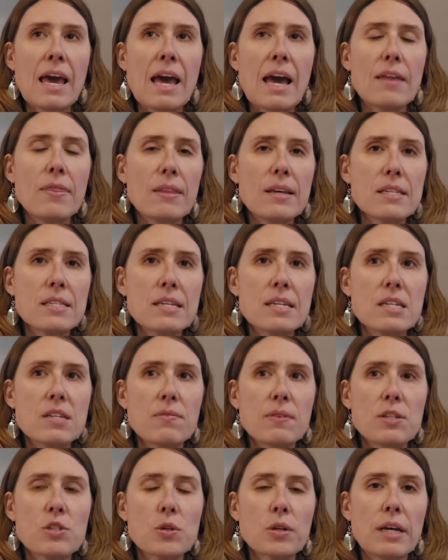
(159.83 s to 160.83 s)
And this
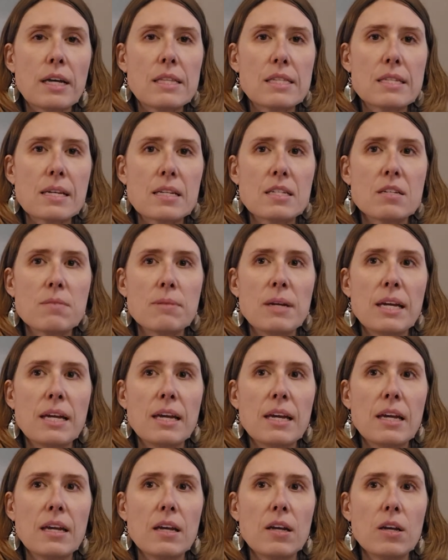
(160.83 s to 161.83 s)
individual had said to
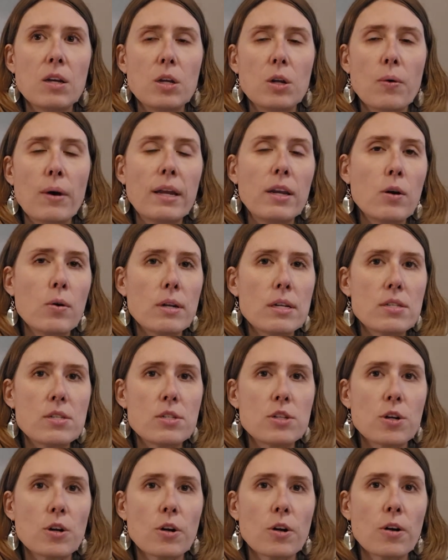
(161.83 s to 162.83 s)
me, you know, I
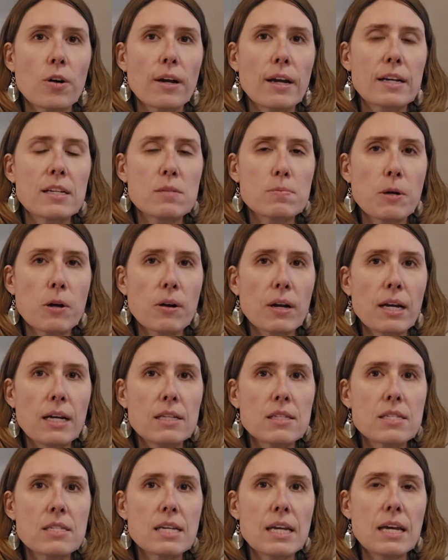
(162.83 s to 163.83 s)
noticed your
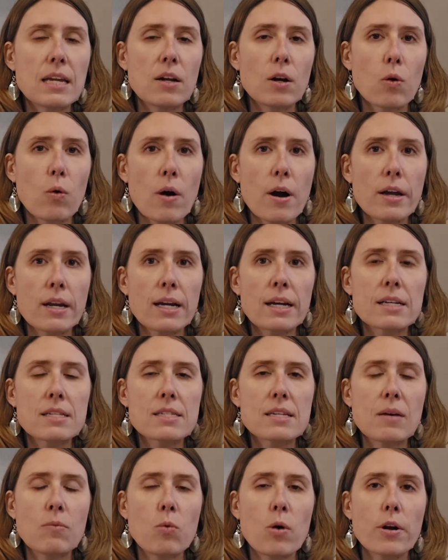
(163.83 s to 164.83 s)
experience in aquatics
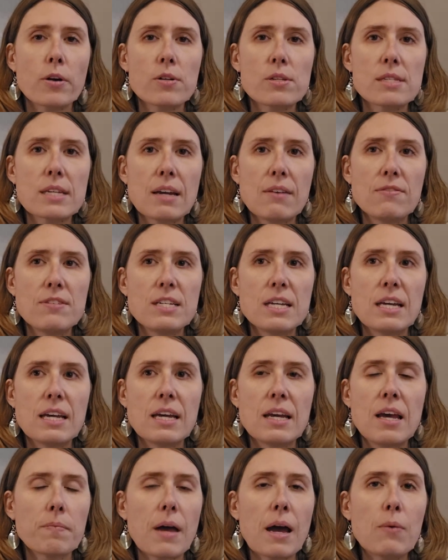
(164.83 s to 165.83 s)
and water
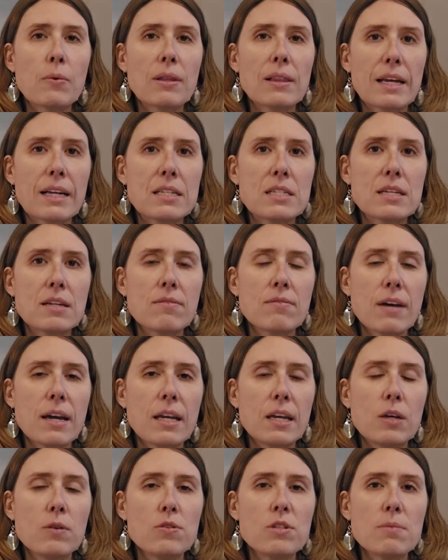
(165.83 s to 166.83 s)
safety. I would like to
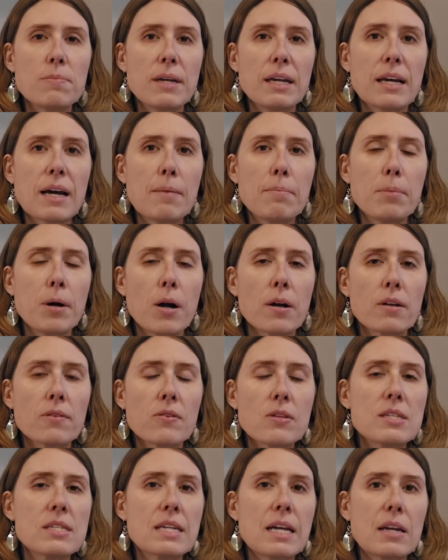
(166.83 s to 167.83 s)
invite you to become part of
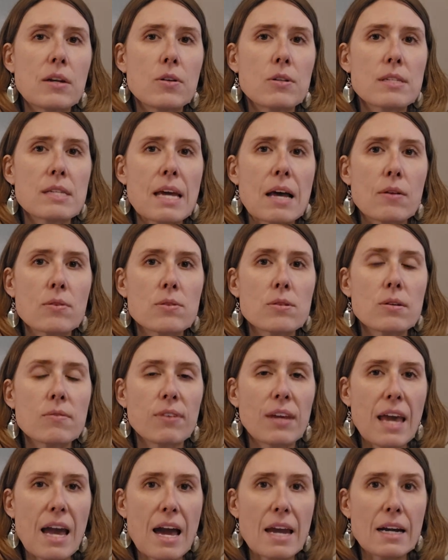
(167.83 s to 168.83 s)
the Standards Council
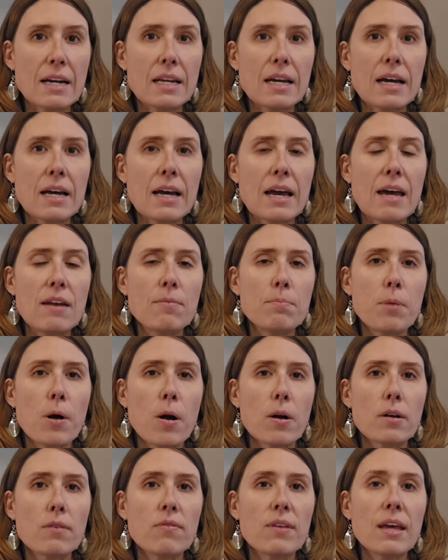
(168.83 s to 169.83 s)
of Canada and
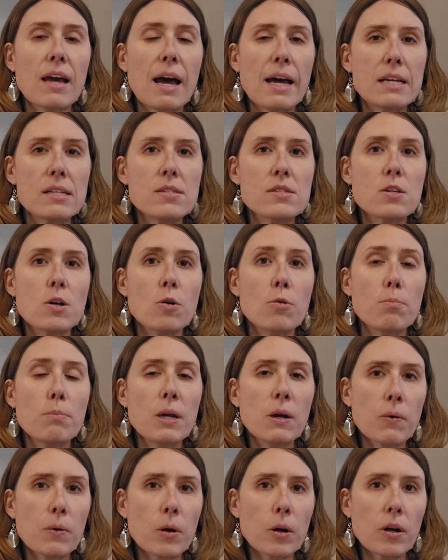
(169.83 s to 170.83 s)
part of the ISO
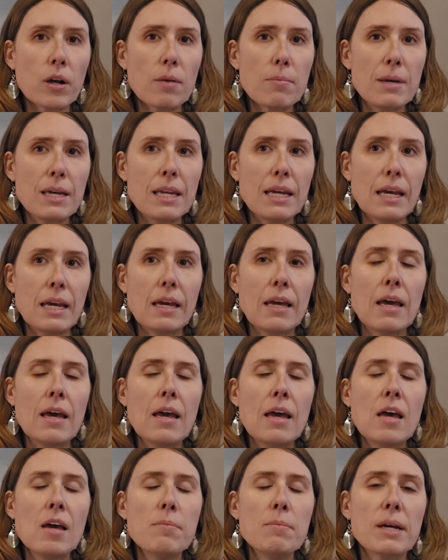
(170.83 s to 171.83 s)
Mirror Committee,
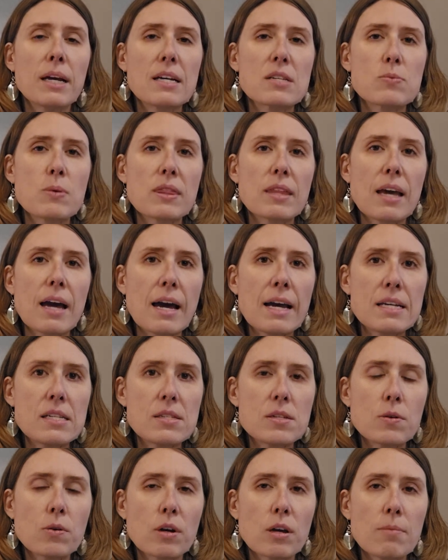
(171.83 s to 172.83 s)
because with the
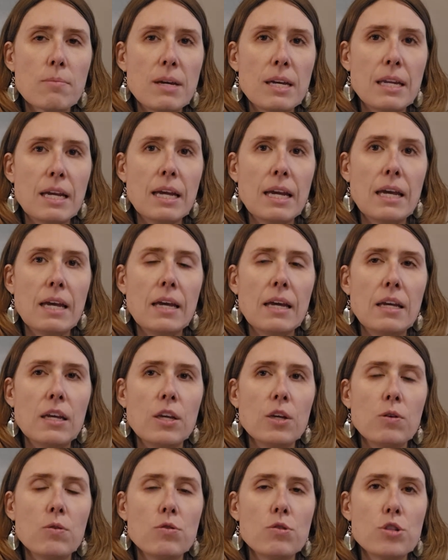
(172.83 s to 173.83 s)
ISO committee,
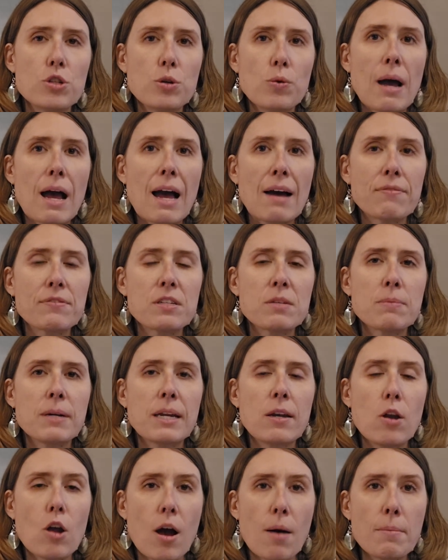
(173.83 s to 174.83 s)
you do have to
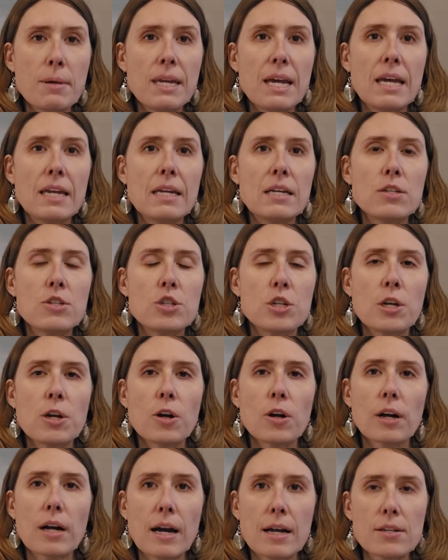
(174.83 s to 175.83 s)
be nominated to
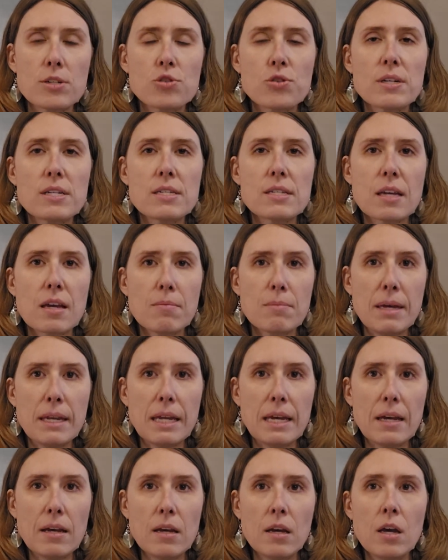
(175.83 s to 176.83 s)
your country's
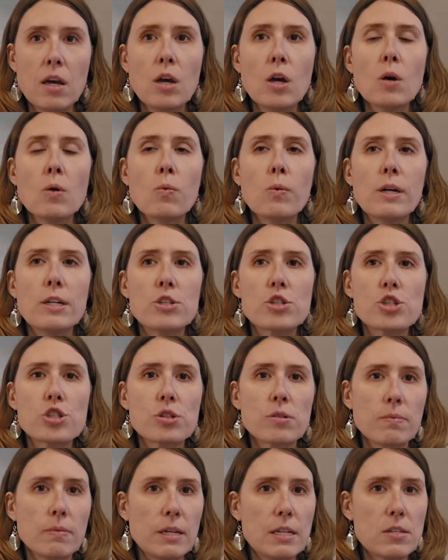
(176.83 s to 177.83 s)
committee,
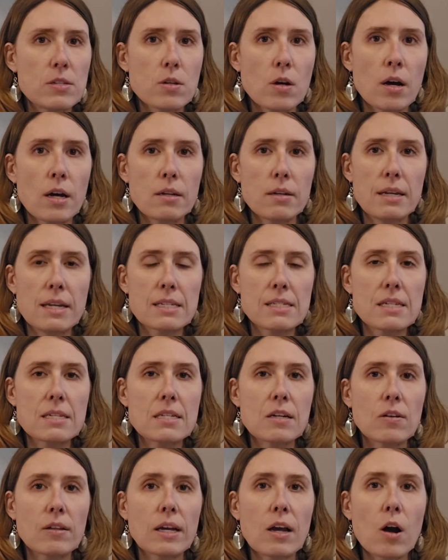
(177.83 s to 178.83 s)
which is not
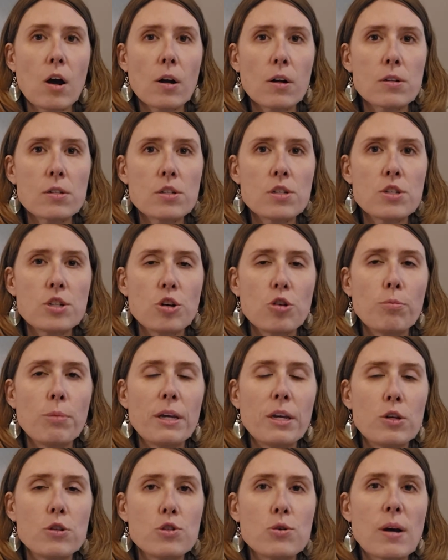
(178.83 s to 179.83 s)
necessarily hard to do,
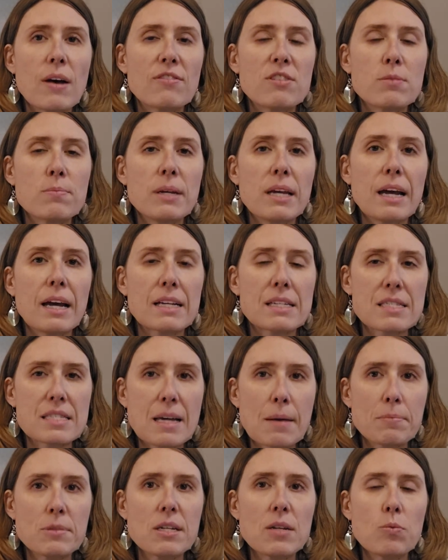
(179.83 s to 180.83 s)
but you do have to be
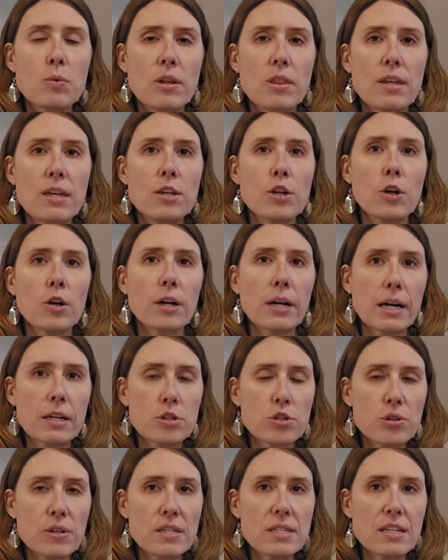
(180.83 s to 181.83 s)
accepted within your
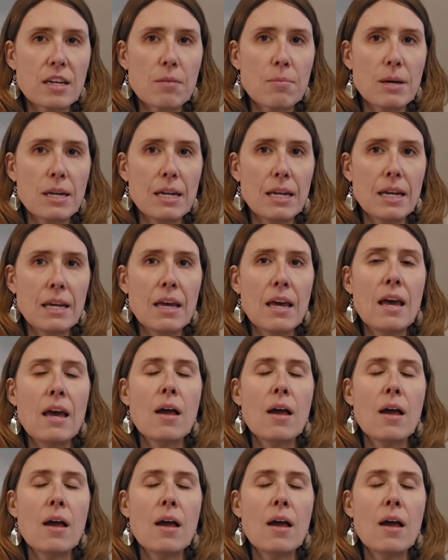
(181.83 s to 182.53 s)
country's committee.